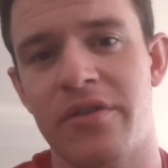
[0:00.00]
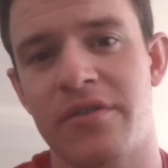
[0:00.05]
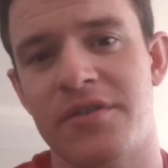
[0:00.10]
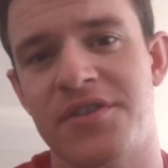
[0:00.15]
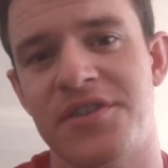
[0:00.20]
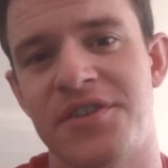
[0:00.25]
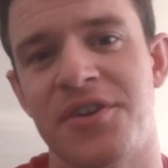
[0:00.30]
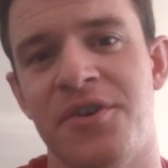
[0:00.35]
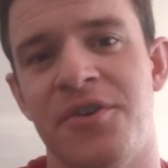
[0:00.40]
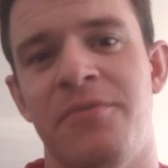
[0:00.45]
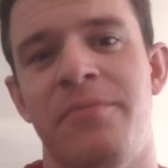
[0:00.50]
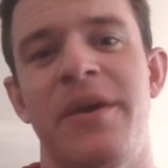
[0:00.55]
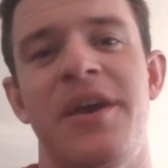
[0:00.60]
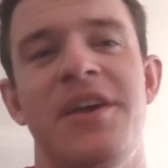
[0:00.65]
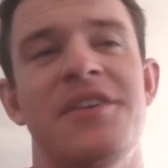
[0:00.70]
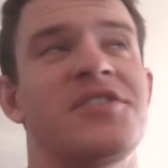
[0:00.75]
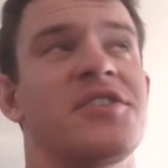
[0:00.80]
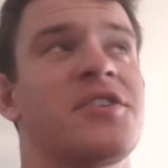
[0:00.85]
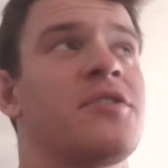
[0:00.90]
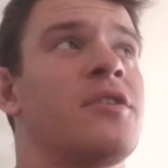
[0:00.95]
So
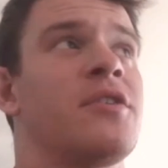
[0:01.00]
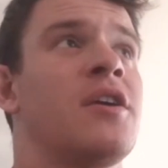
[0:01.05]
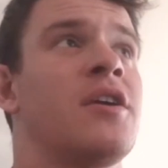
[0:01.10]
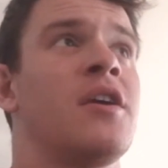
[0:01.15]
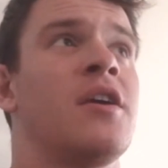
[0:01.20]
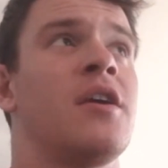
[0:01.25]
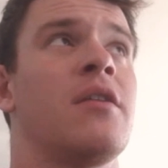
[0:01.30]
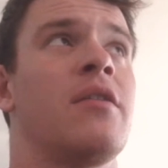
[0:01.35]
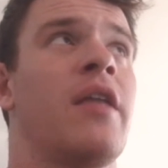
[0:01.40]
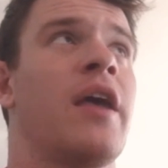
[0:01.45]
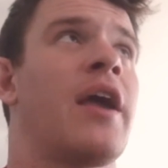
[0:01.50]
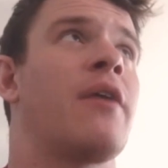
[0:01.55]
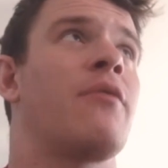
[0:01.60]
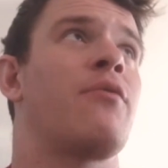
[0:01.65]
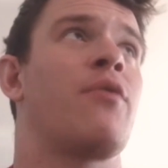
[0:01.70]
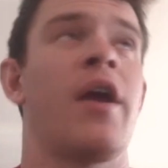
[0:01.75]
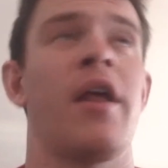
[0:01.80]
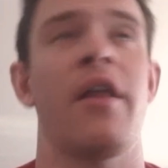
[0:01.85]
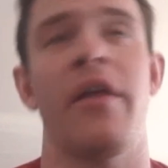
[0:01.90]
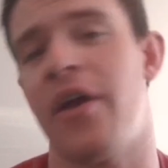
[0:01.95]
basically, like
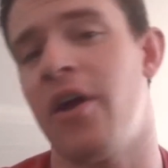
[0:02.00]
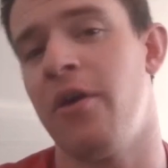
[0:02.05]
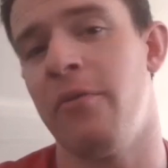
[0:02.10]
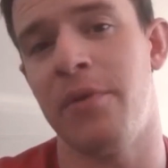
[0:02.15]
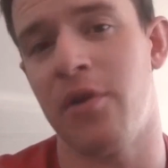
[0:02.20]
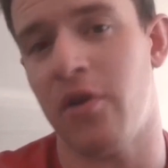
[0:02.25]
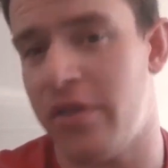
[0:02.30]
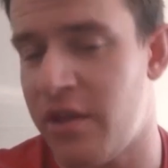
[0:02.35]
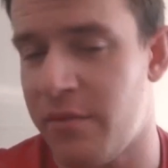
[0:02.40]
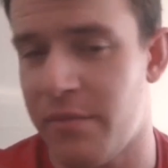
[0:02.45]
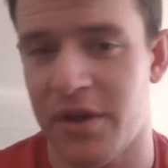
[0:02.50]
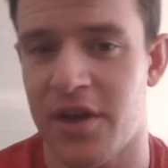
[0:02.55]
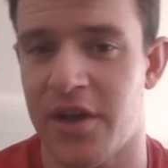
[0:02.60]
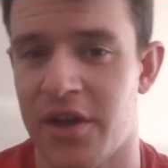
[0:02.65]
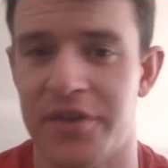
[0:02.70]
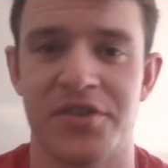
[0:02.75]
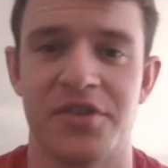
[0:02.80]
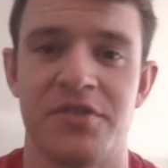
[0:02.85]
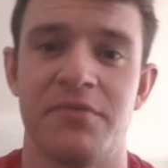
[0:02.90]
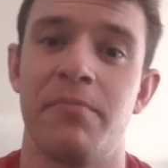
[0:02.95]
right, like I'll build them a
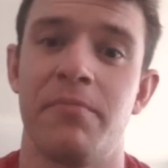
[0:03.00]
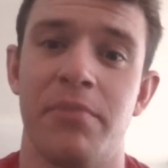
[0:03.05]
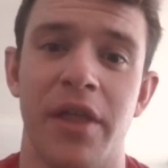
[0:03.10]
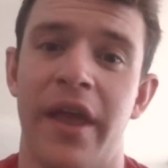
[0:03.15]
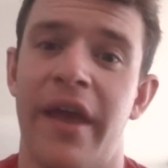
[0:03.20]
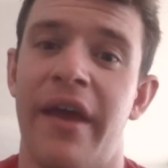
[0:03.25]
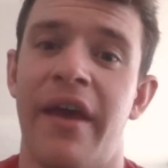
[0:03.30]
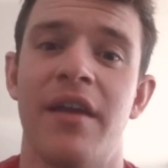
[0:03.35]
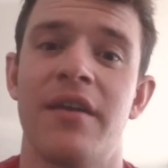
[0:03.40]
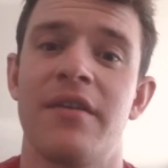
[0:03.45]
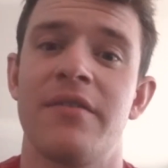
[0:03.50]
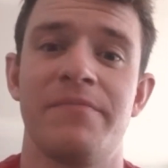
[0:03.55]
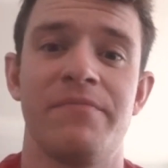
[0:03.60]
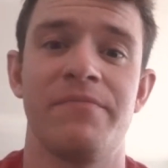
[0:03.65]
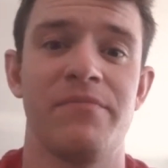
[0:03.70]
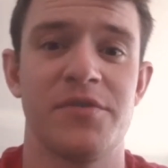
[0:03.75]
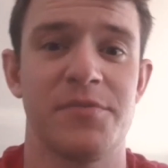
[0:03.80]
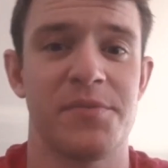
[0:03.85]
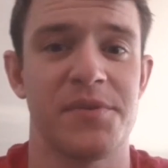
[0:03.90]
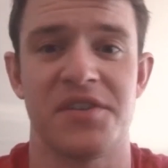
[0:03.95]
custom plan
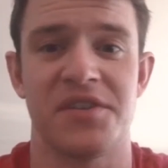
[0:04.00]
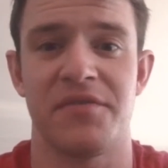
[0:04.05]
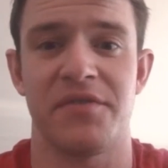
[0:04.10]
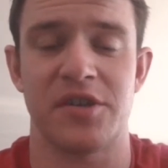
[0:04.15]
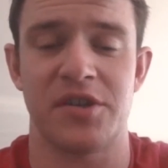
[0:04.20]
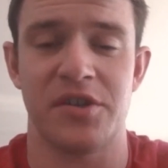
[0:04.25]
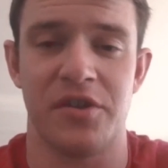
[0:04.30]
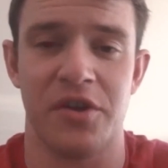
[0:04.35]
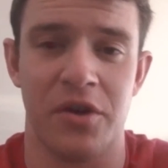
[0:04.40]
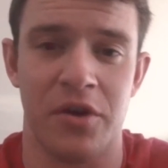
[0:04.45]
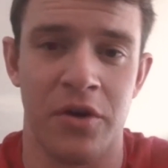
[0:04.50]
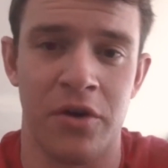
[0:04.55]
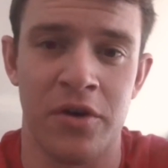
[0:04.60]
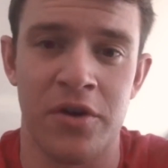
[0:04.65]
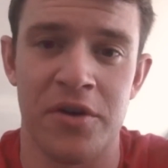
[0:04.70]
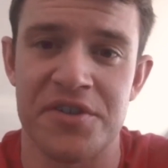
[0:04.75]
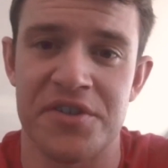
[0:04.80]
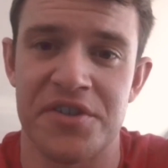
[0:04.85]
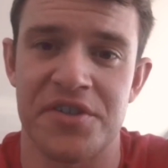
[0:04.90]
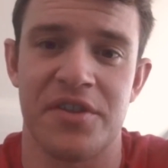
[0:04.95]
specific to their goals mm-hmm.